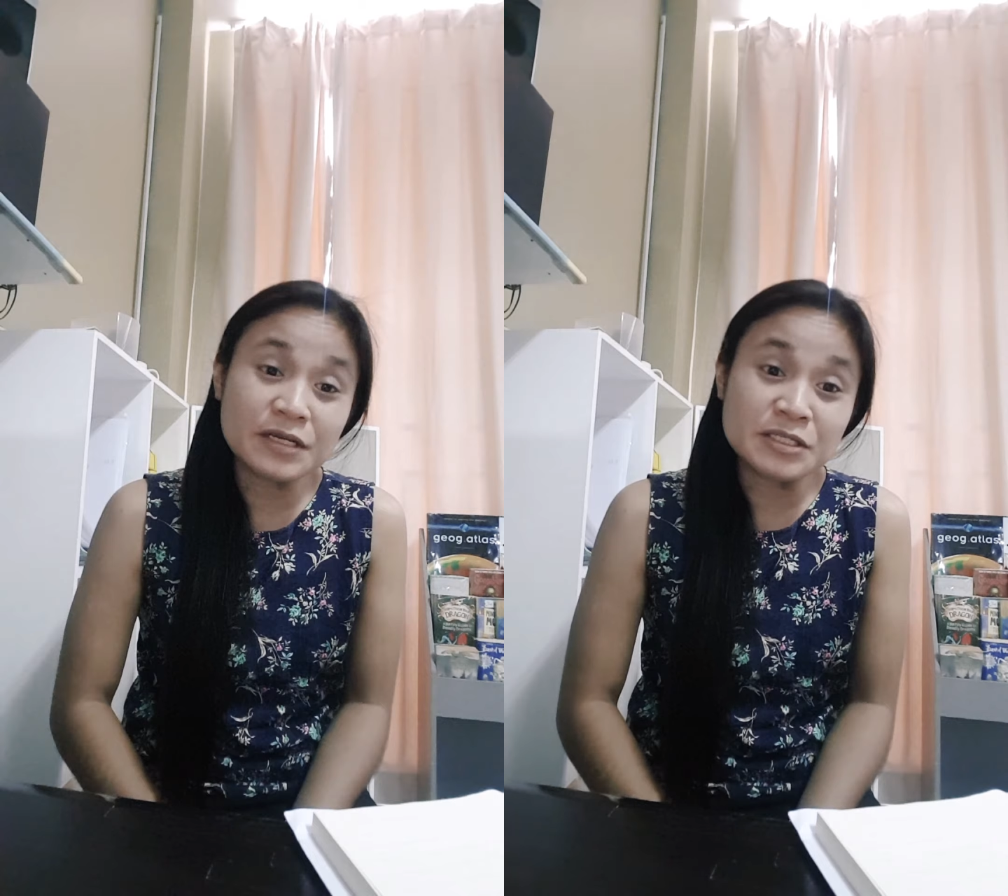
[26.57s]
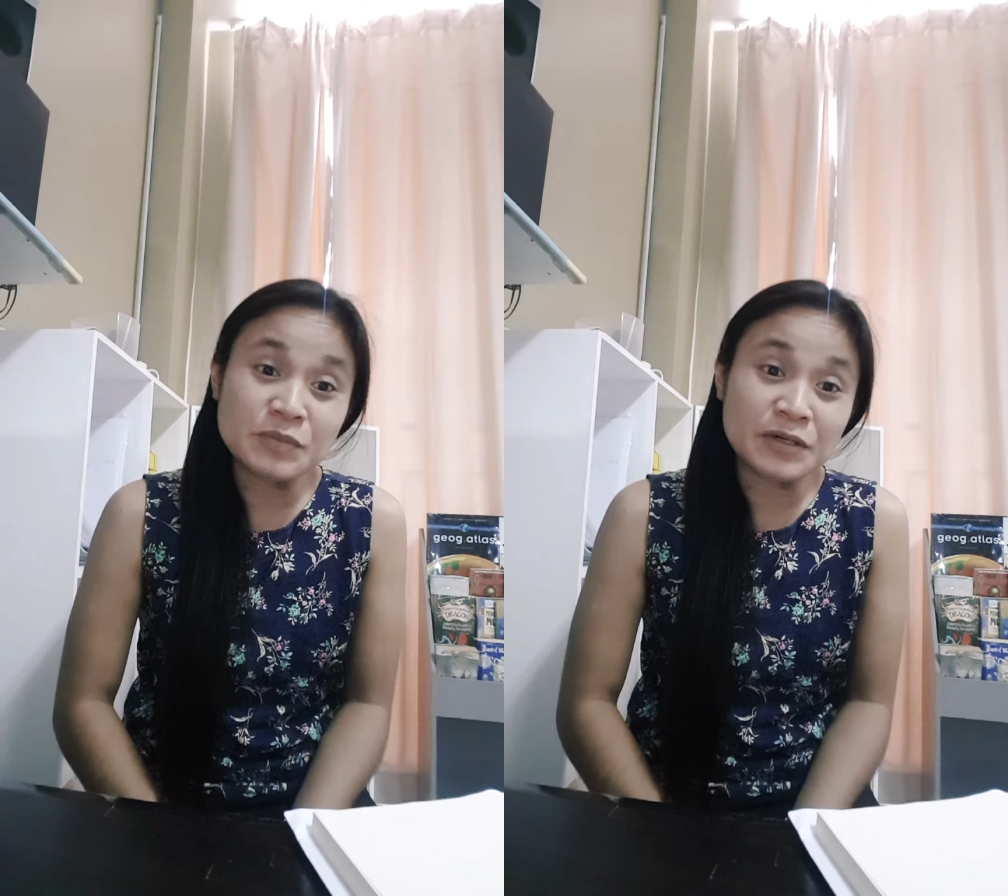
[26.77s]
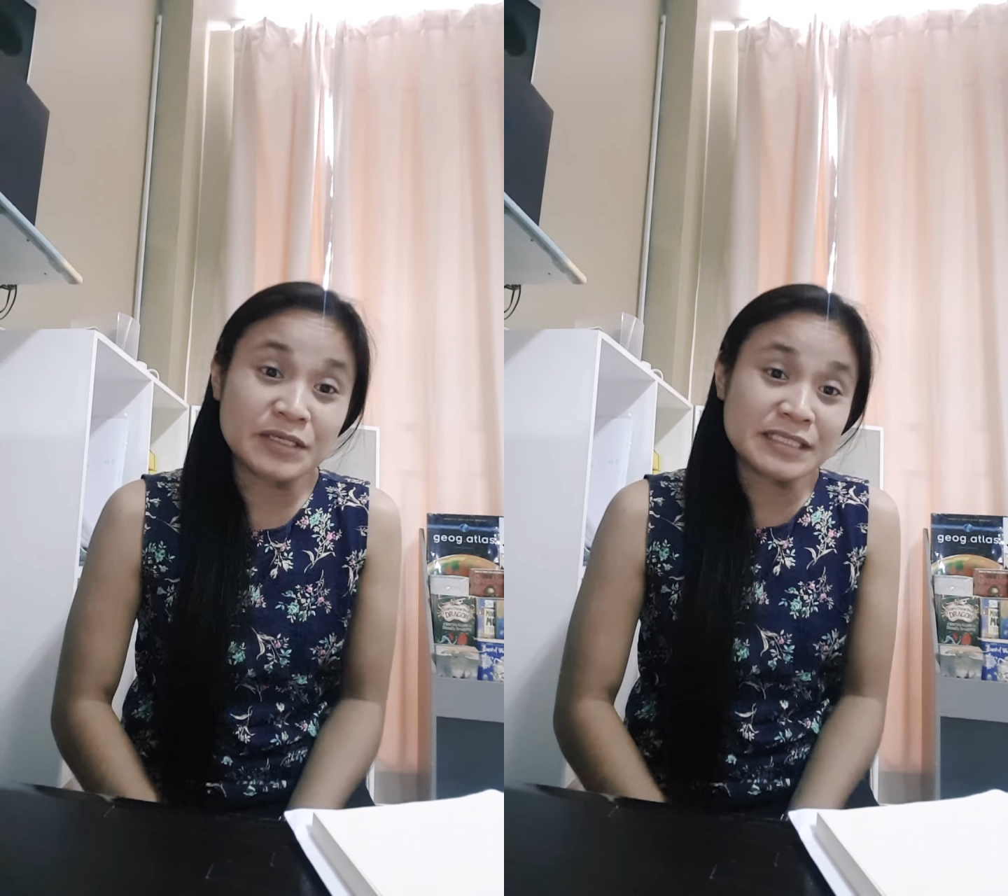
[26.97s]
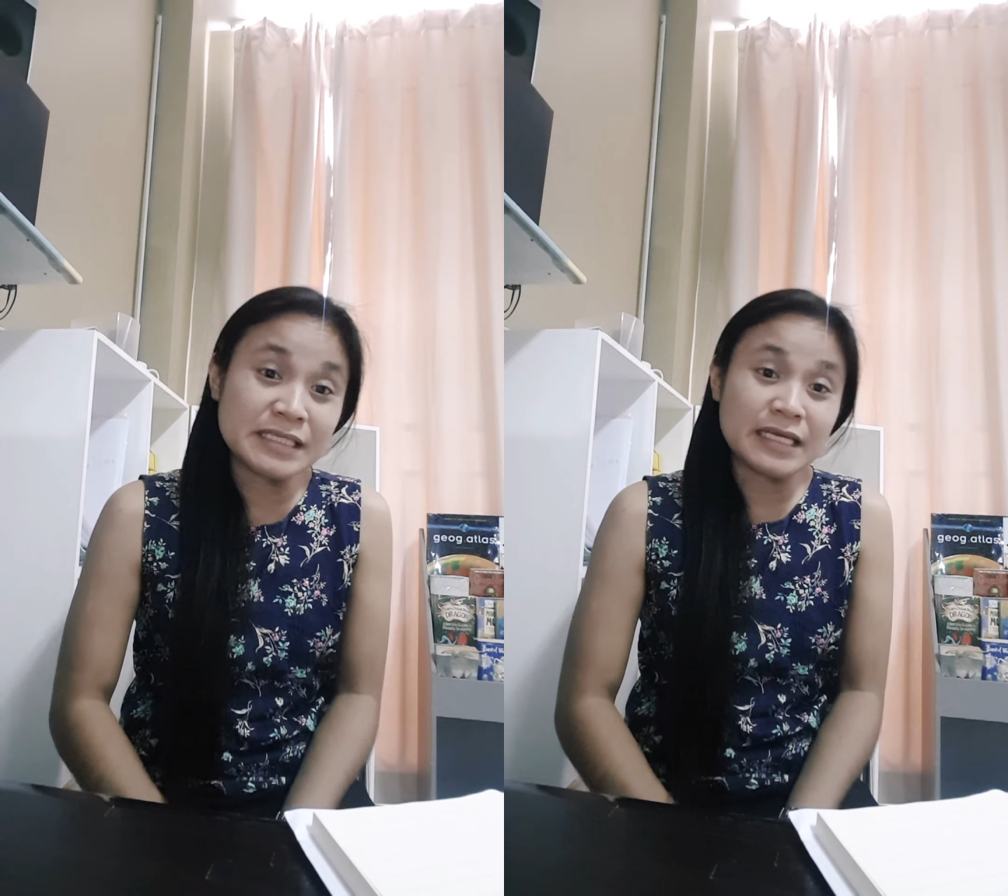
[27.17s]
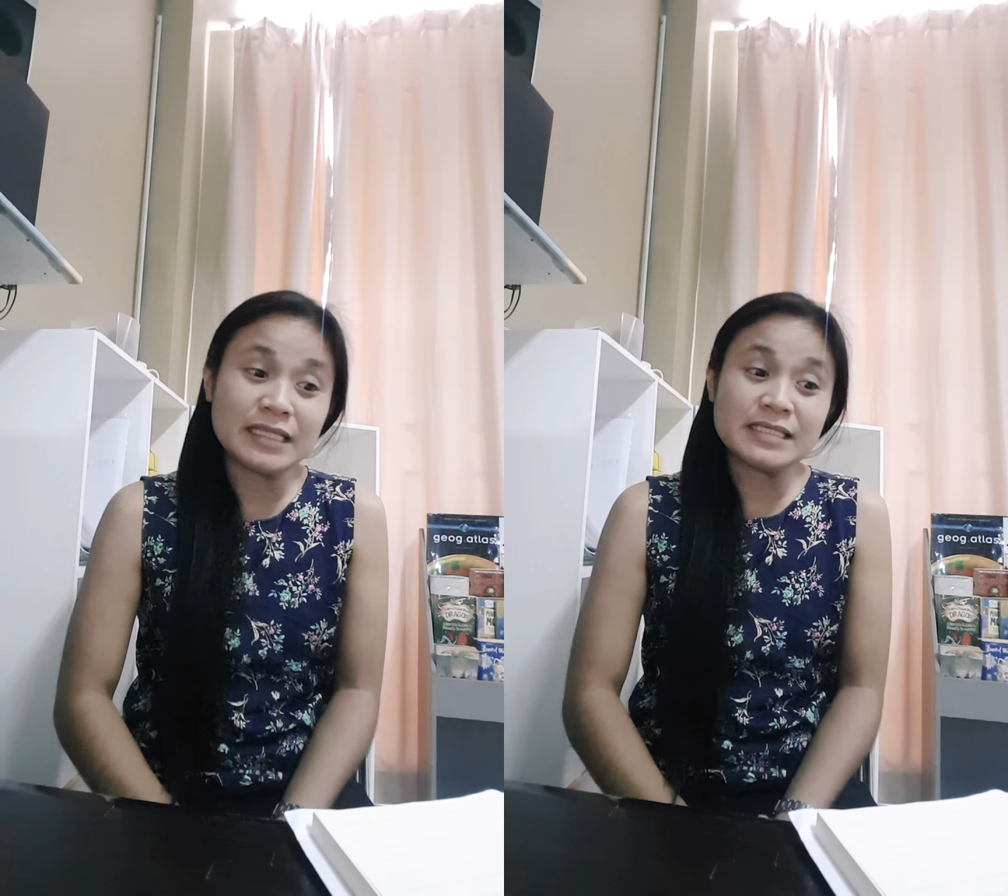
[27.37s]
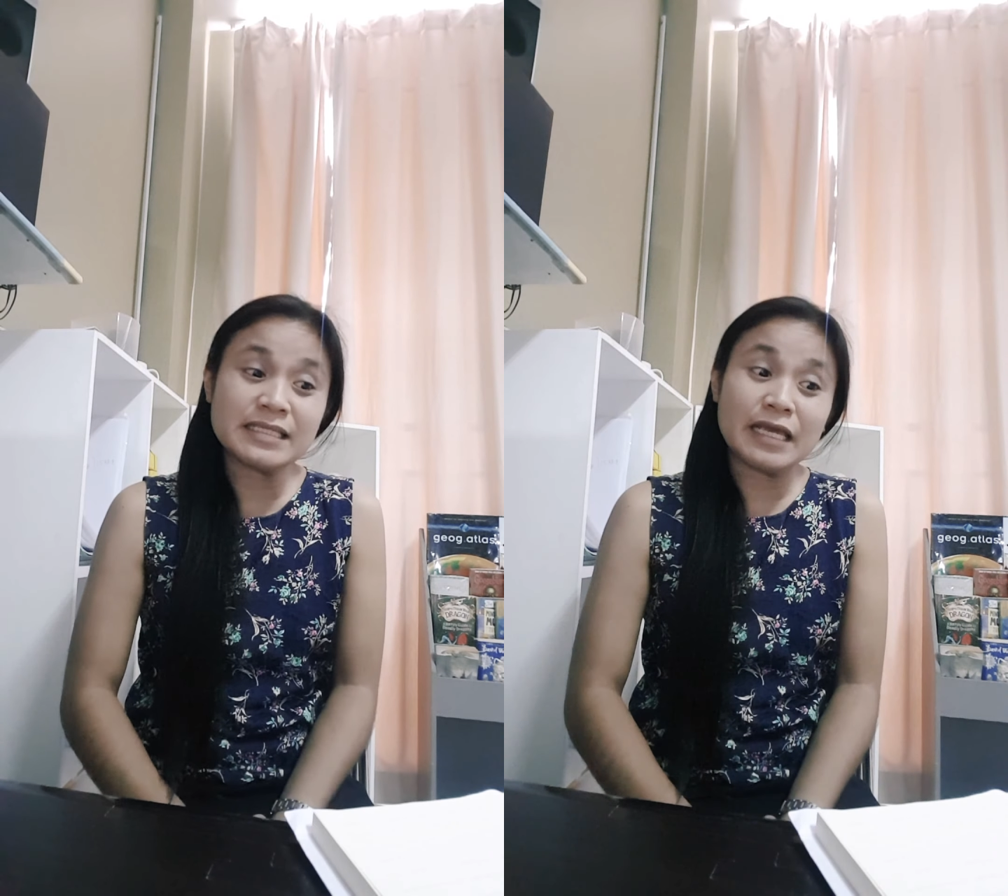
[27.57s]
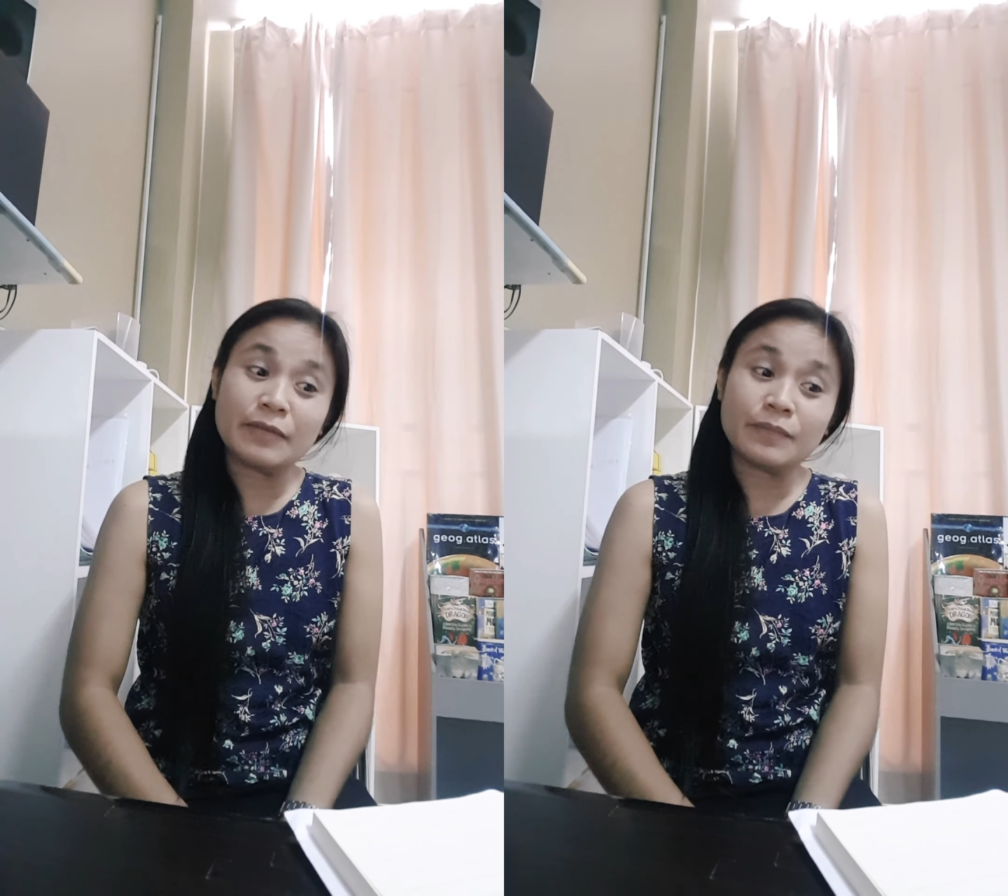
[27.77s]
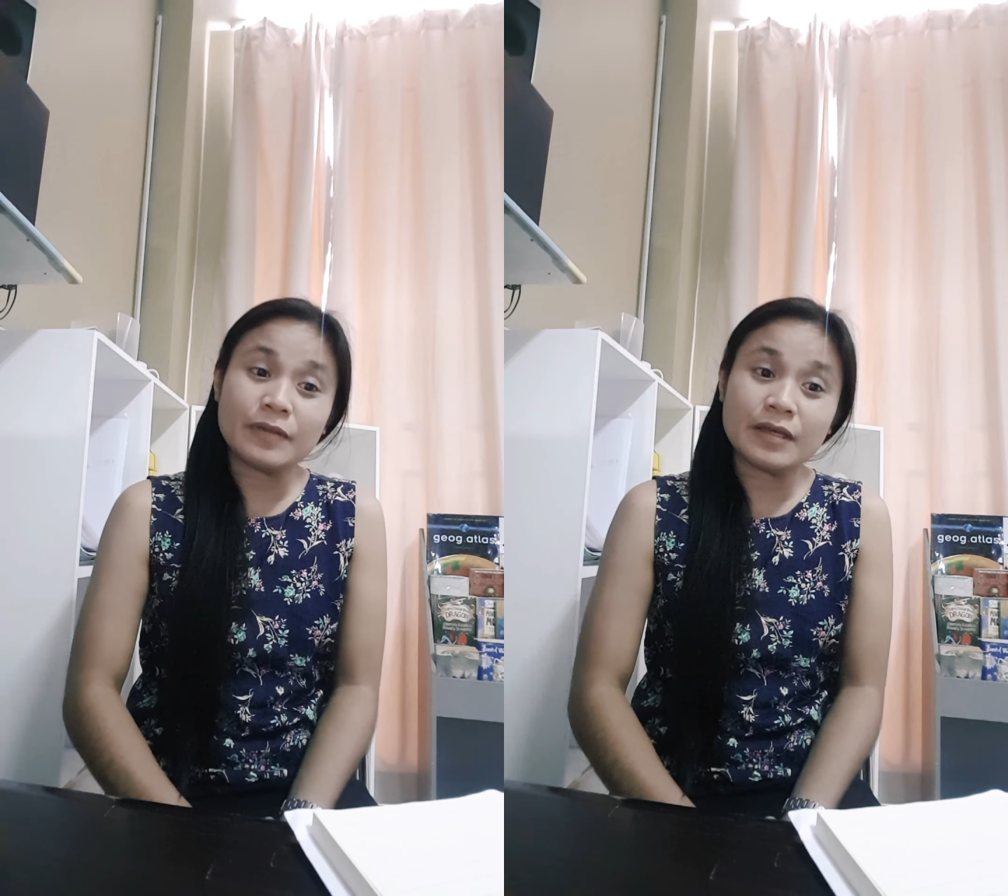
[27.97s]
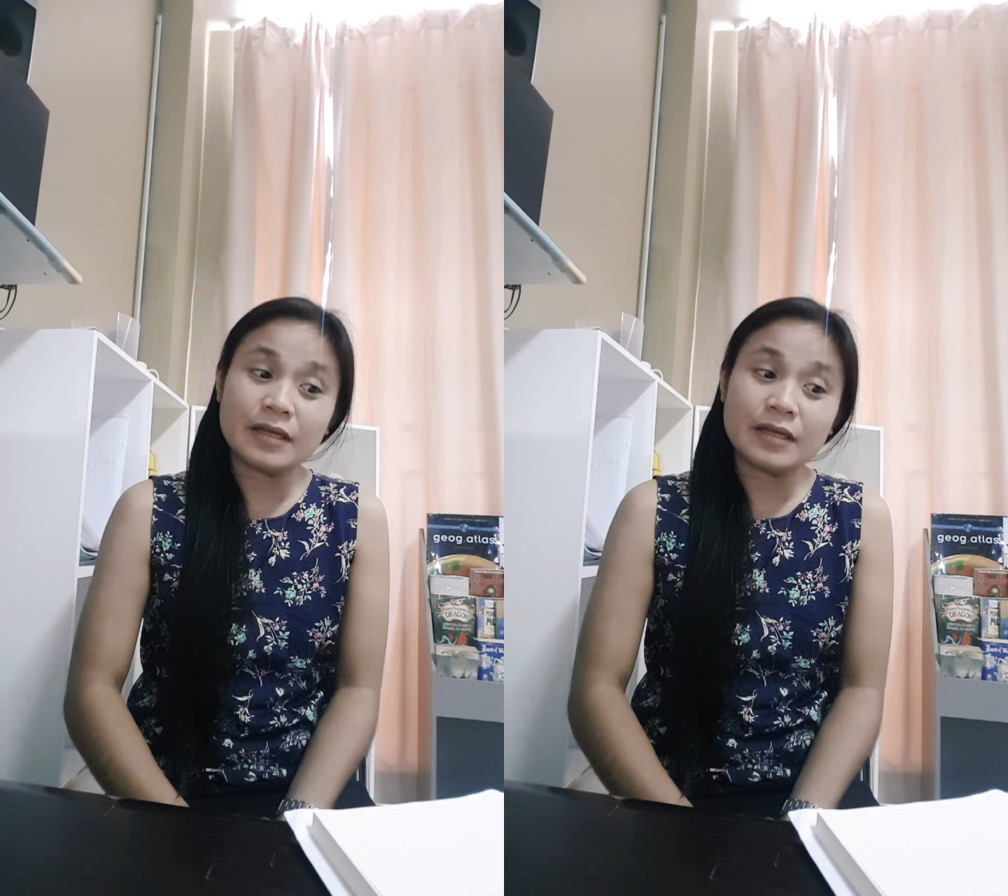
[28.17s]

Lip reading: experiencing the same